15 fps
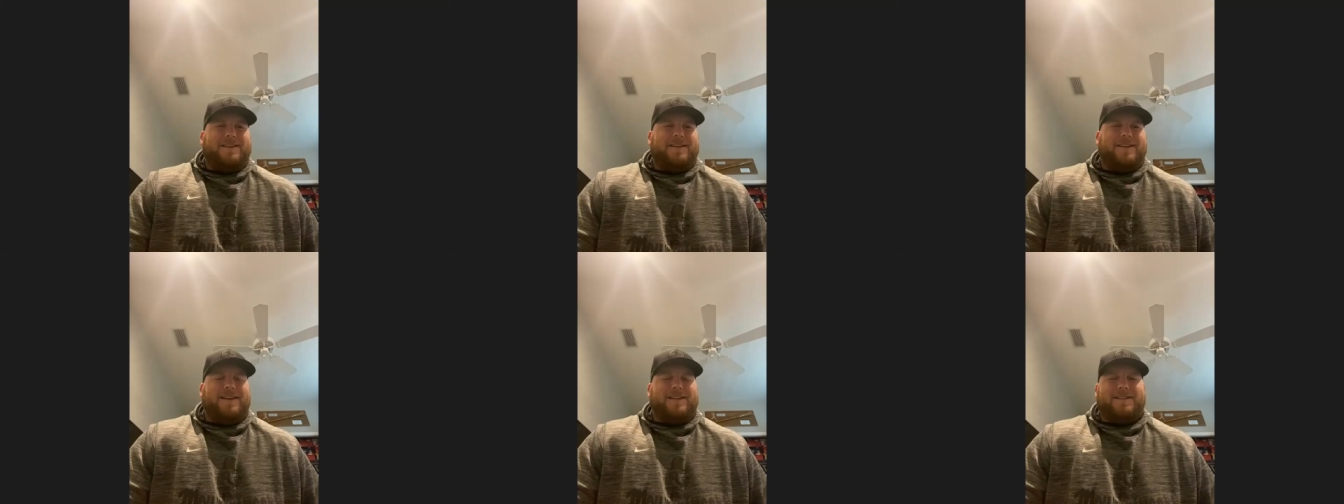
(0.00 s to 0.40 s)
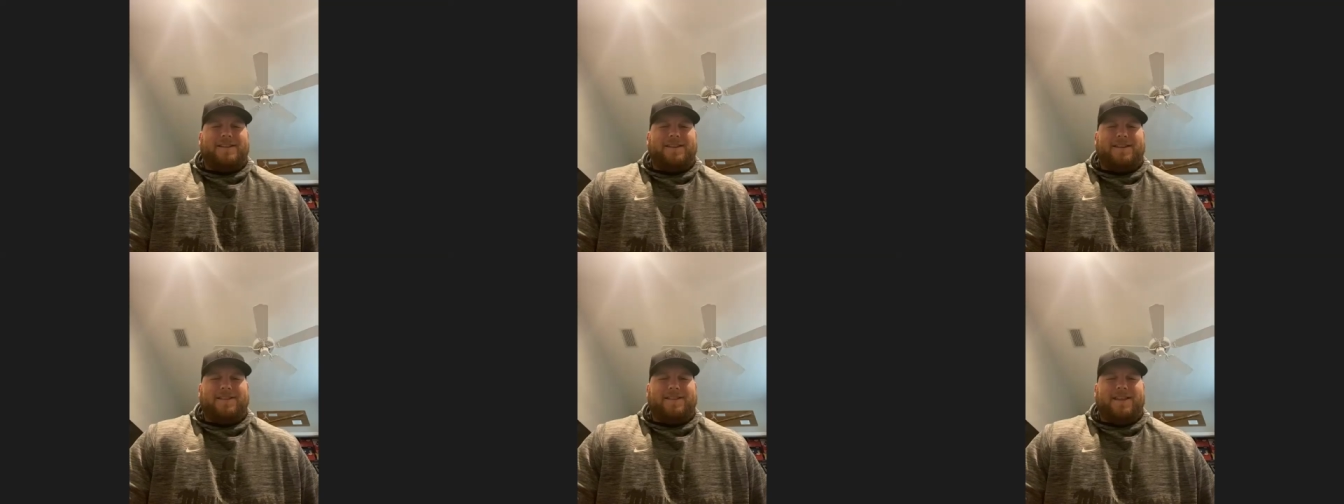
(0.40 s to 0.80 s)
at
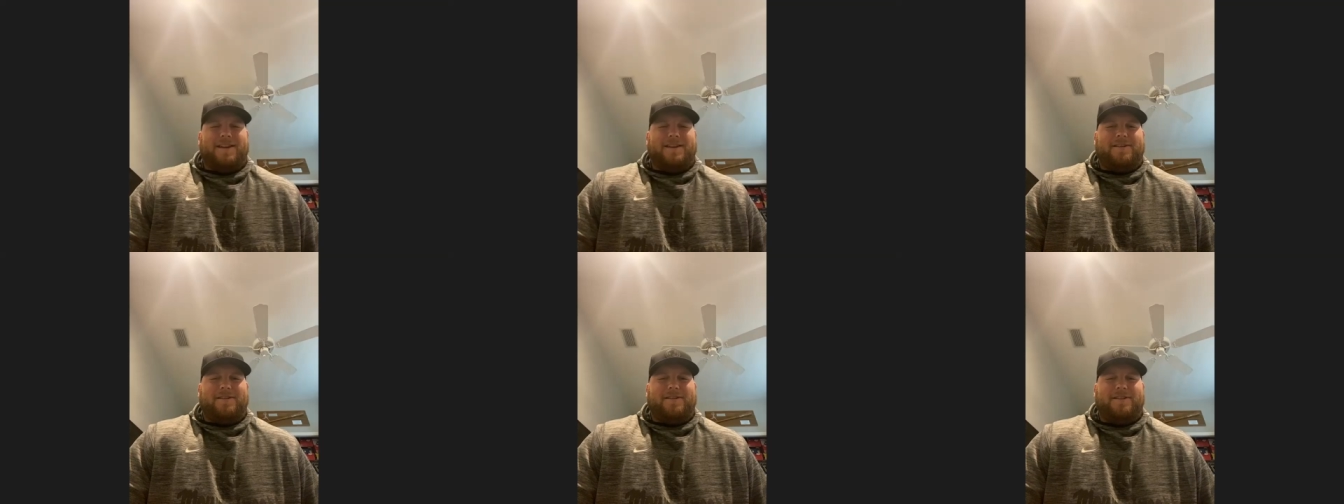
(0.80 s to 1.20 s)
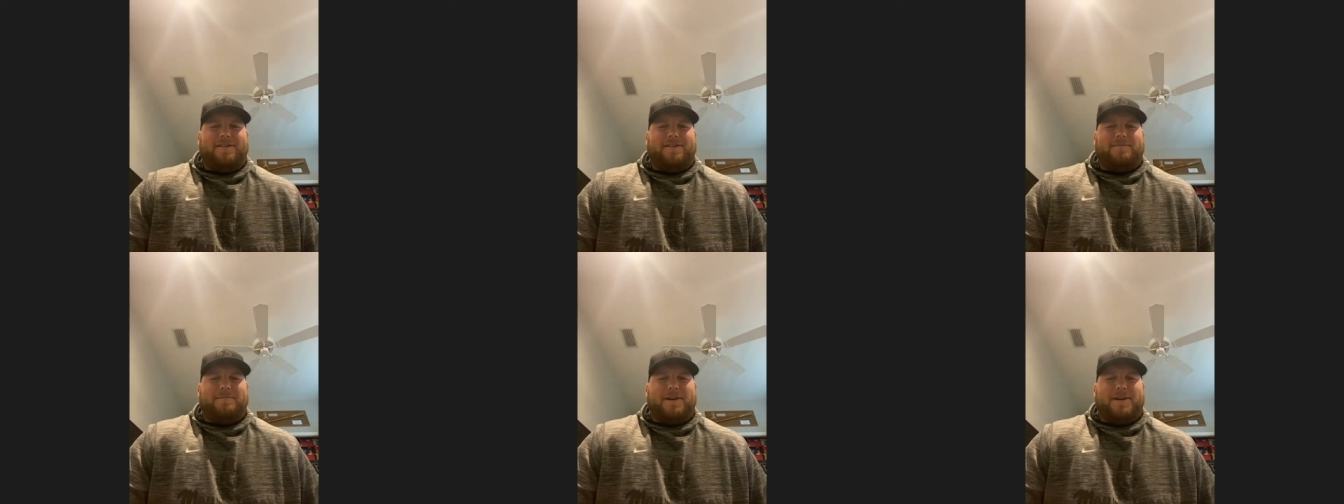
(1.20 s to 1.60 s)
the later
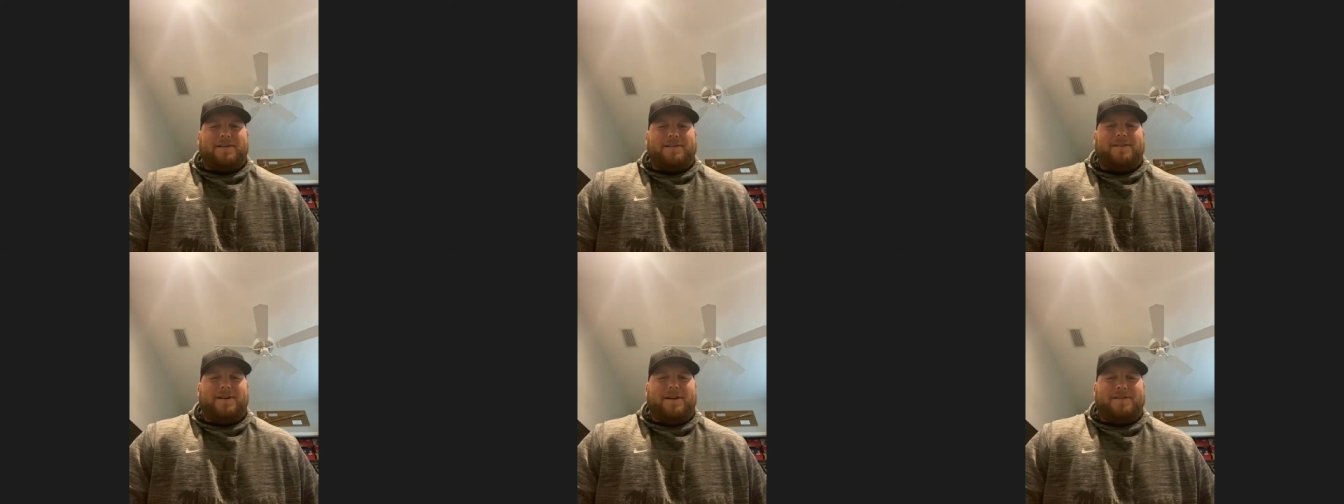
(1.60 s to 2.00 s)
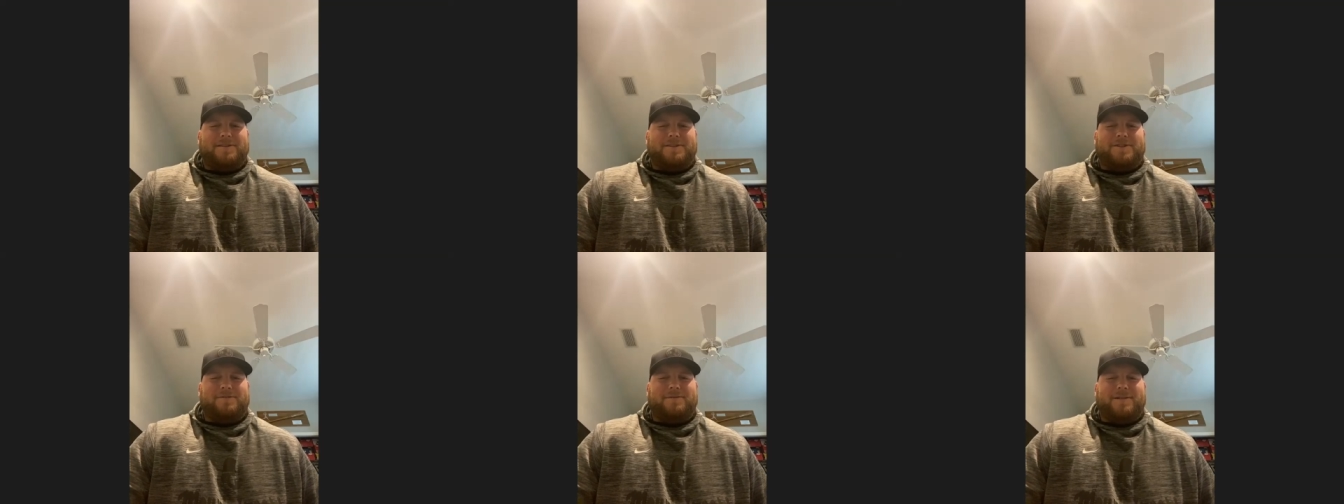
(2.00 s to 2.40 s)
year of my
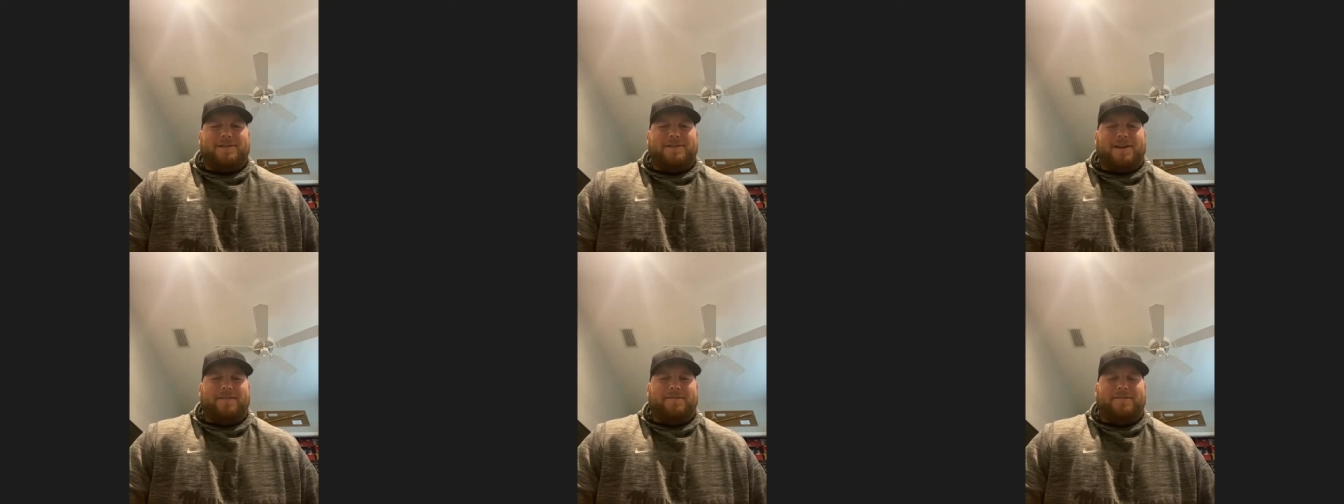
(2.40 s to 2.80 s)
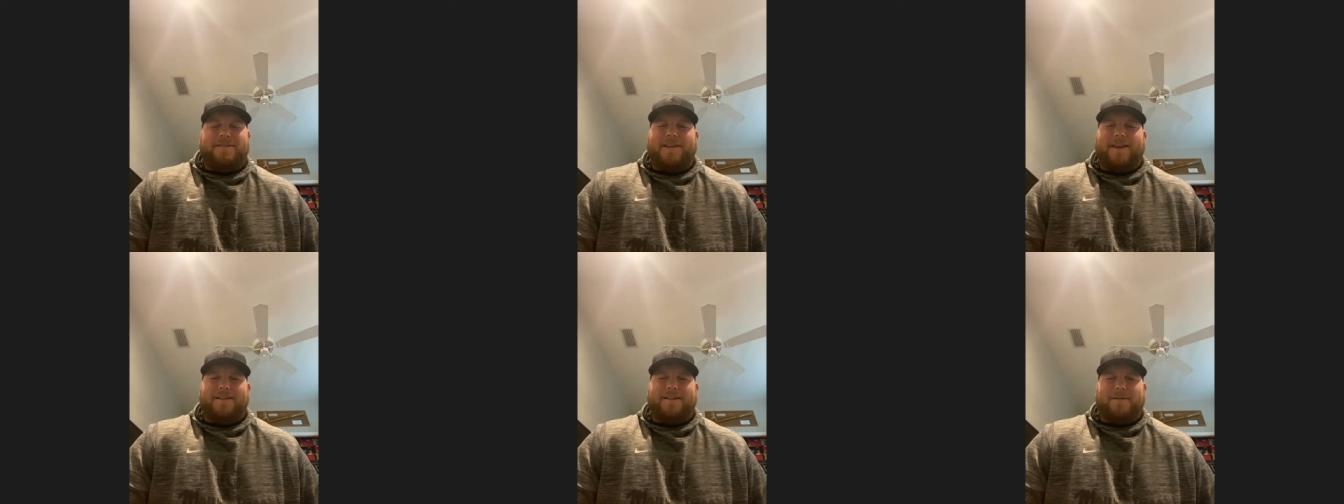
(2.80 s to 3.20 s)
college career, I've
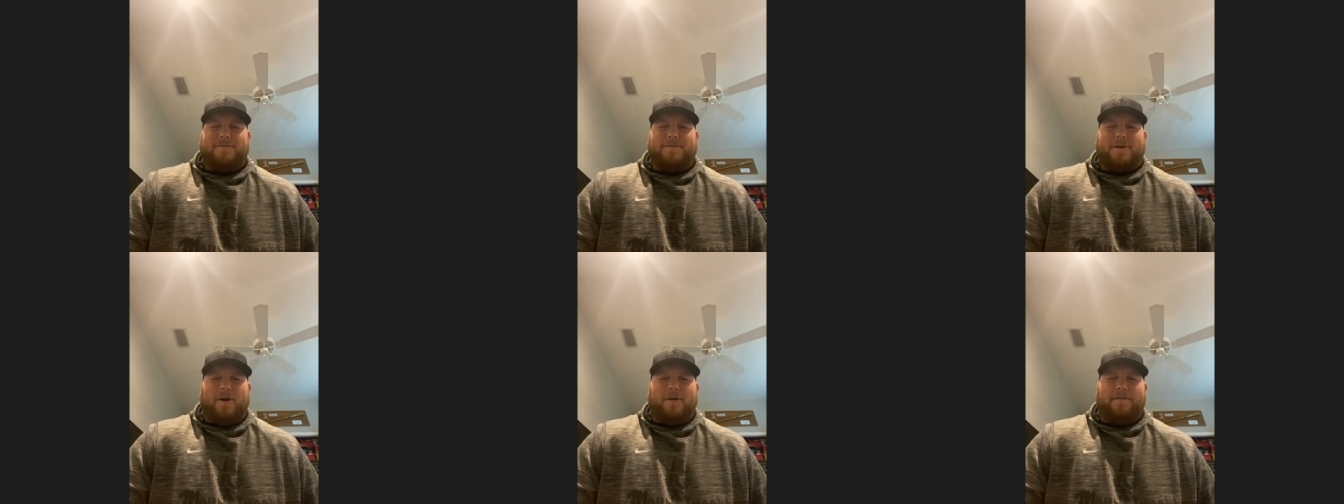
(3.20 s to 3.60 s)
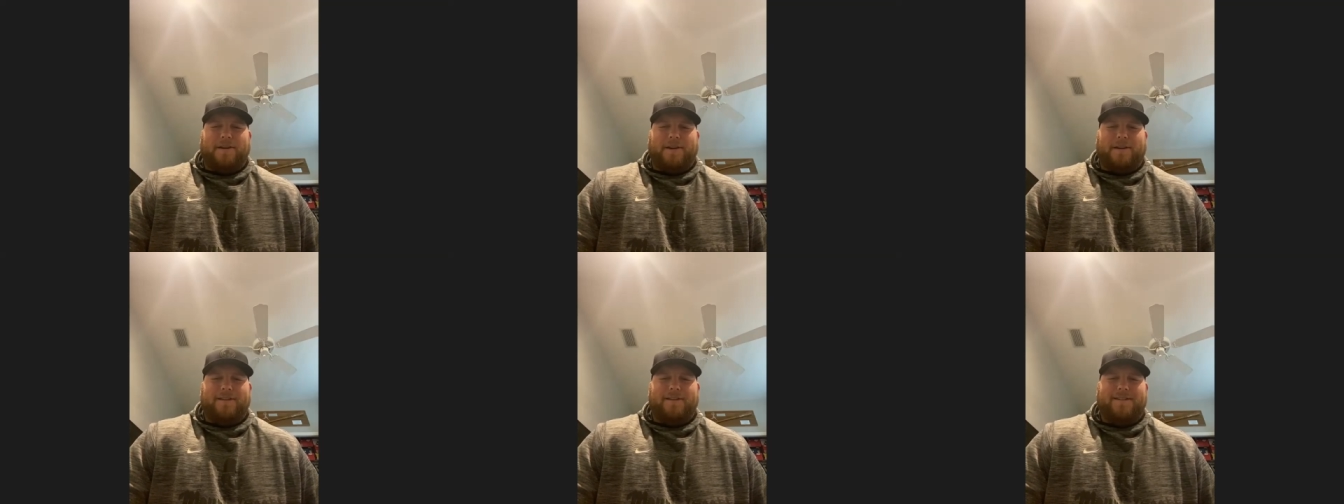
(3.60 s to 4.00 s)
taken up golfing.